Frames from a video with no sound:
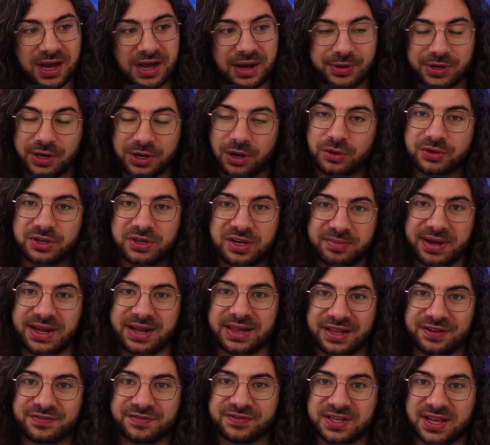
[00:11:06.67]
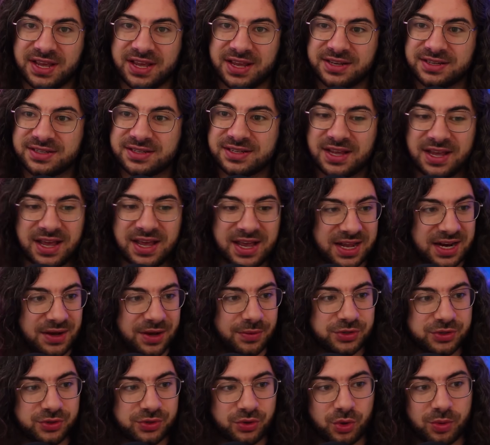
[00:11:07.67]
I would hold in my left hand and I
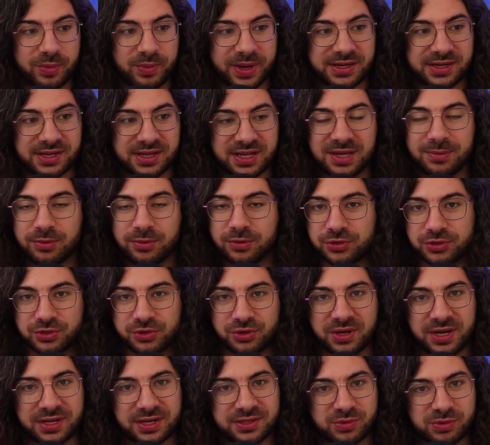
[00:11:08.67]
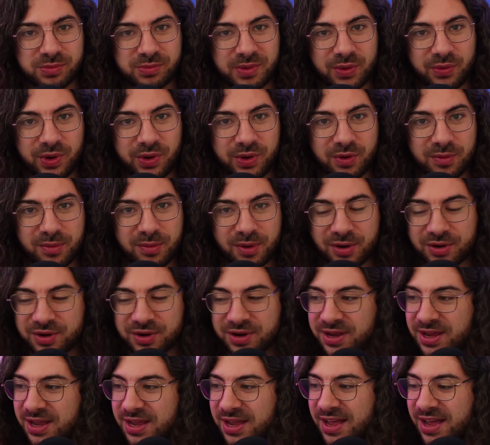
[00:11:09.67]
would do all my keyboard shortcuts with my Wii remote.
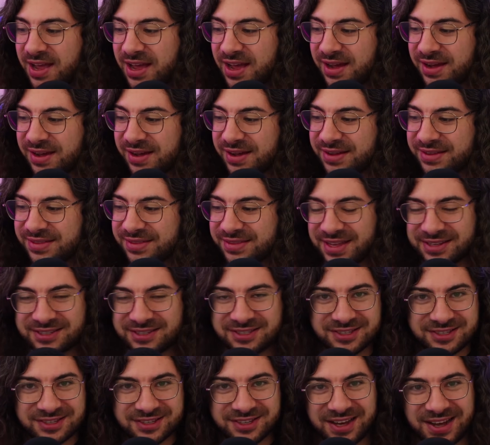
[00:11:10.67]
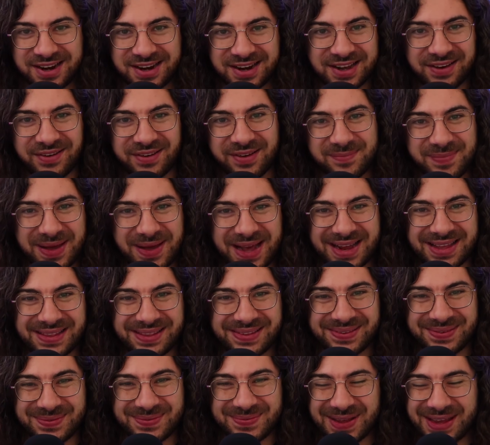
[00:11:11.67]
That's kind of going back a
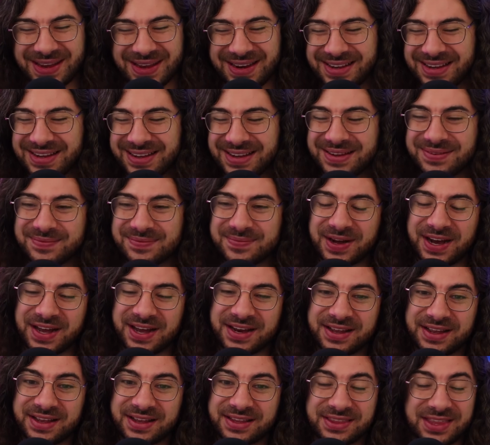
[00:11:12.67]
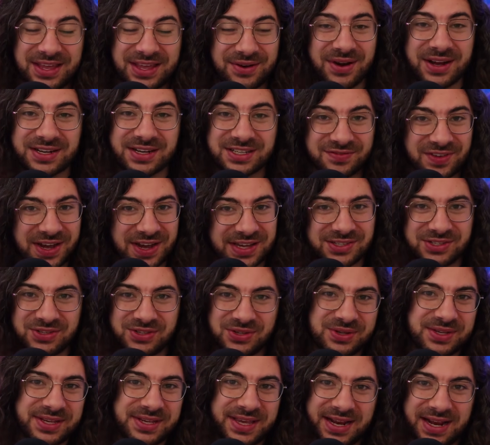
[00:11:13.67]
little bit, but there are devices
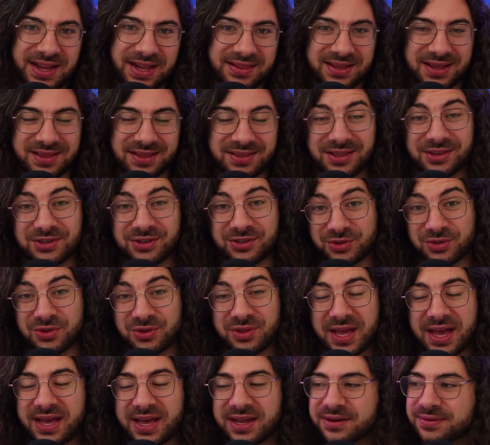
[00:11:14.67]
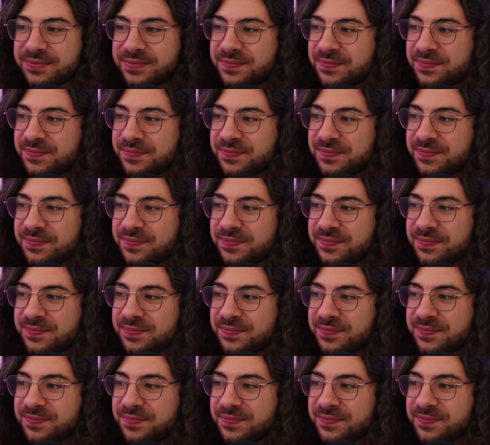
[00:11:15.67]
you can get out there that do that.